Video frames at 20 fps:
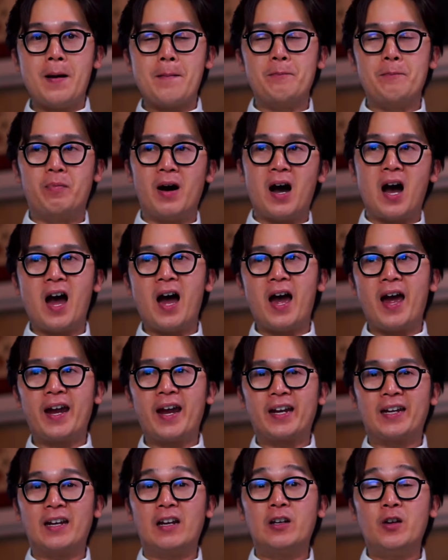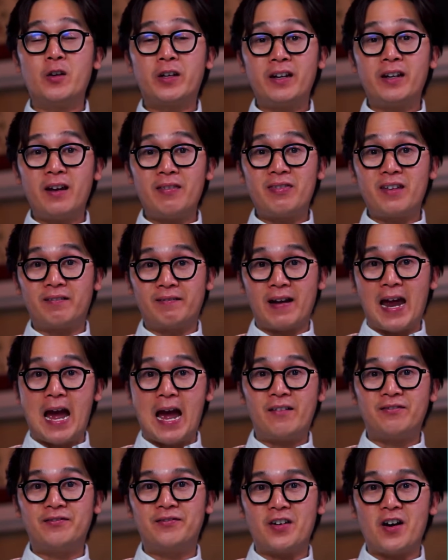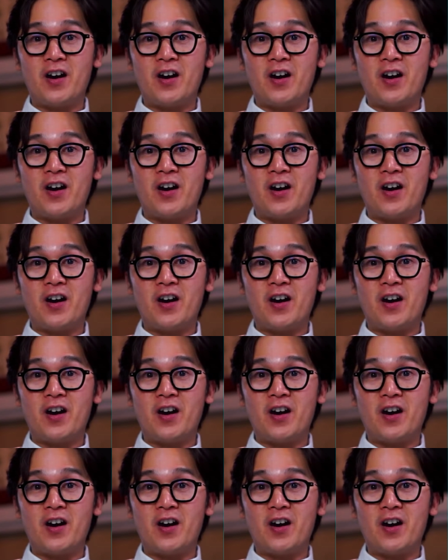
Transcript: by looking at the graph